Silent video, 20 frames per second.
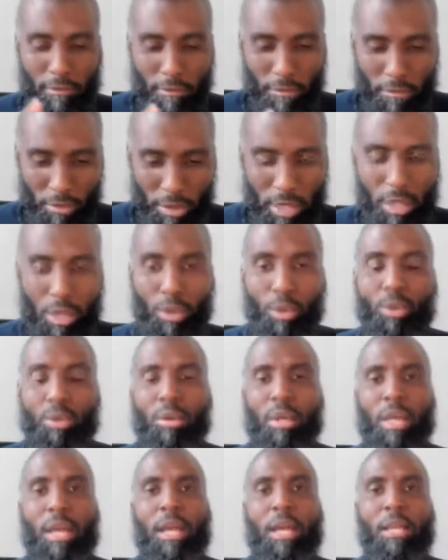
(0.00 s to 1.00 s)
reading the
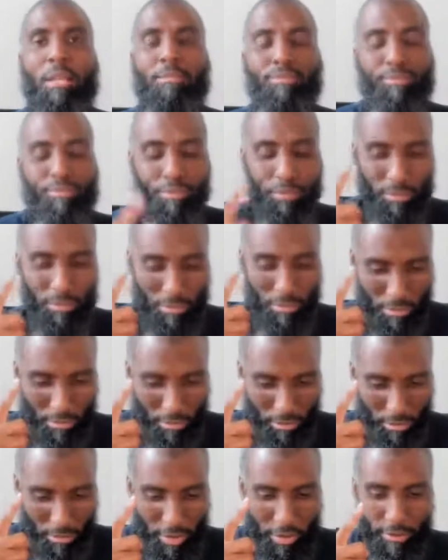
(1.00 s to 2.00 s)
Quran,
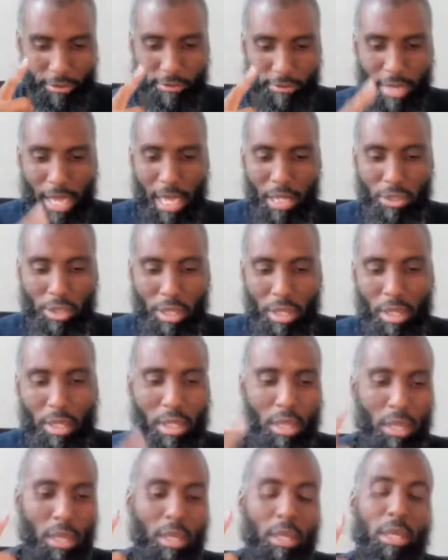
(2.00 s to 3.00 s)

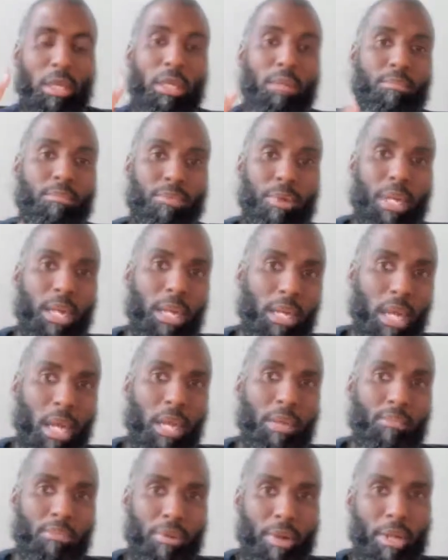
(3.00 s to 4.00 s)
fasting, and praying
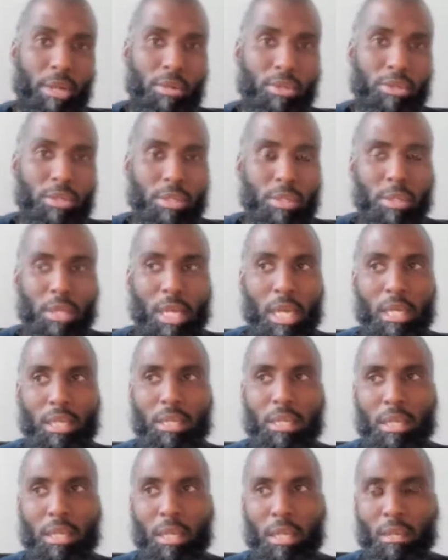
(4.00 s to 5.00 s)
night prayers,
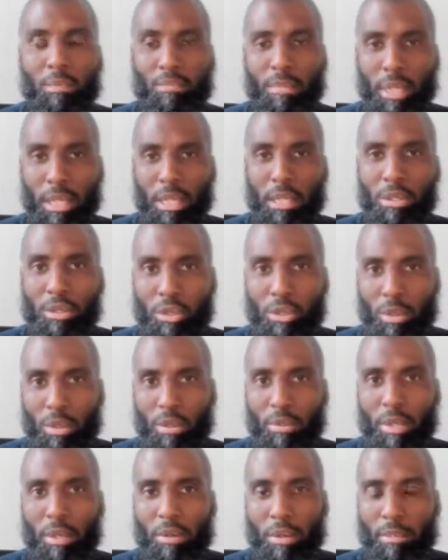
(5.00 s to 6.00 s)
not the
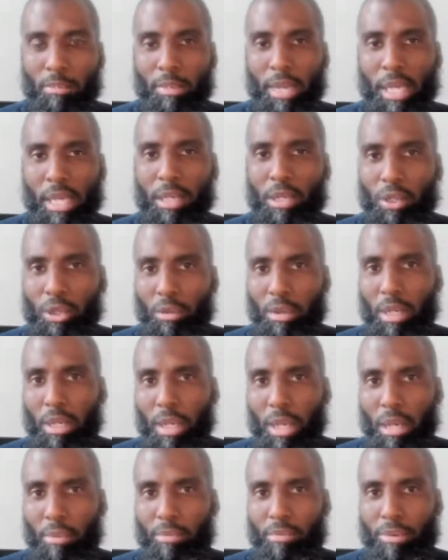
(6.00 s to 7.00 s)
obligatory or the mandatory
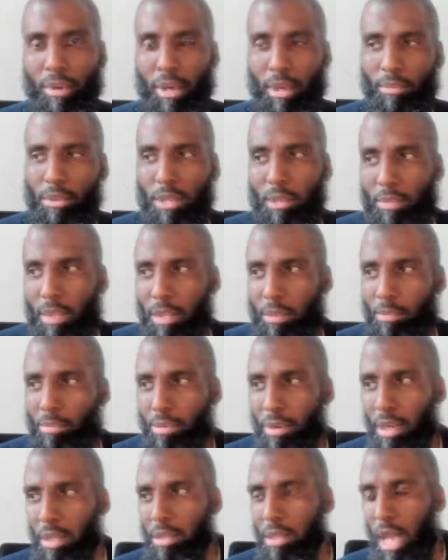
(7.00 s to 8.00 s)
night prayer. I'm talking about the
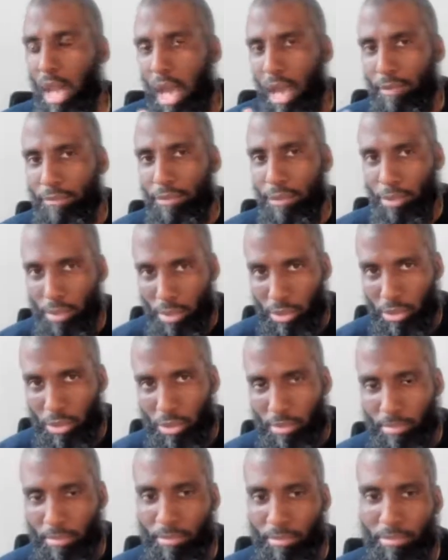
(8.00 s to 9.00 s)
prayers
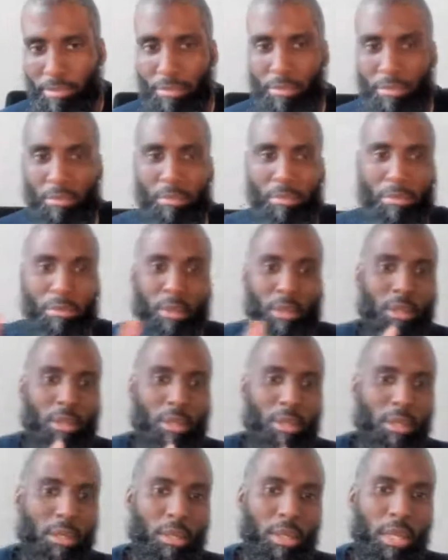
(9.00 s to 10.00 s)
afterwards.
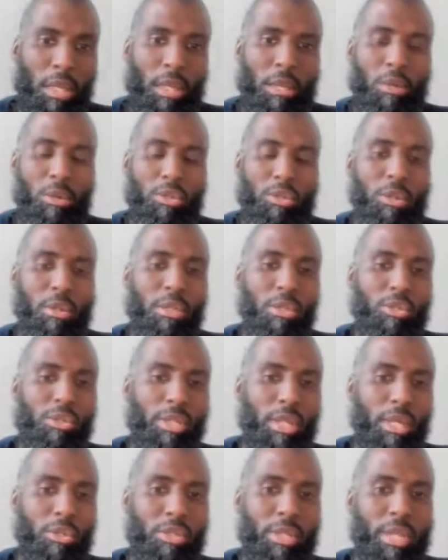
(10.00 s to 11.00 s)
It goes on and
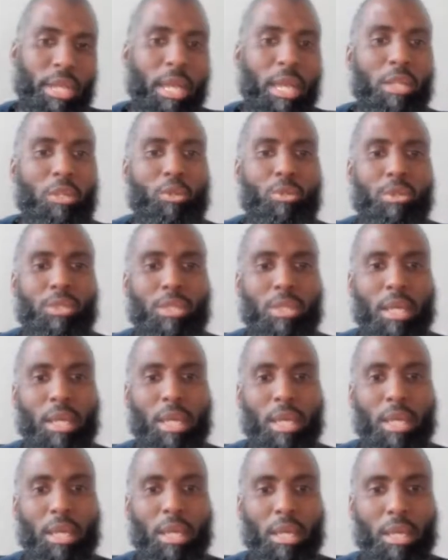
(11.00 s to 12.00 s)
says, the angel will
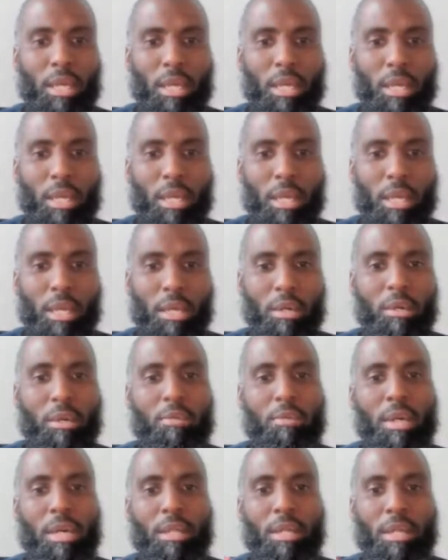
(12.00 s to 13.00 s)
say,
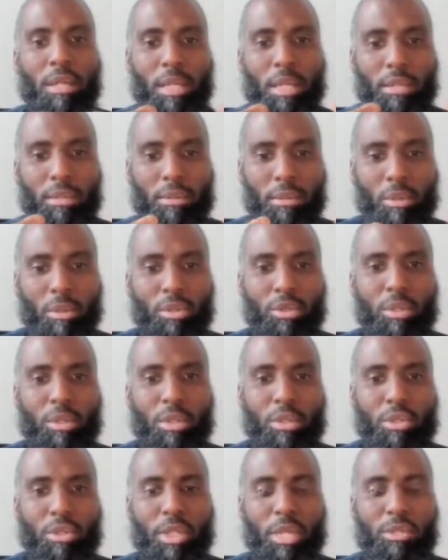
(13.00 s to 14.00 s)
or rather it goes
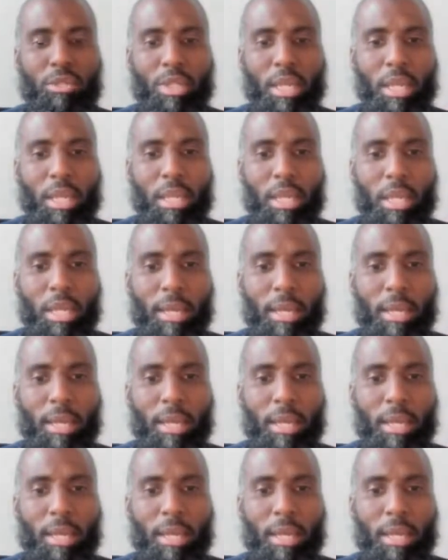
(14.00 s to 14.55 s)
on and says that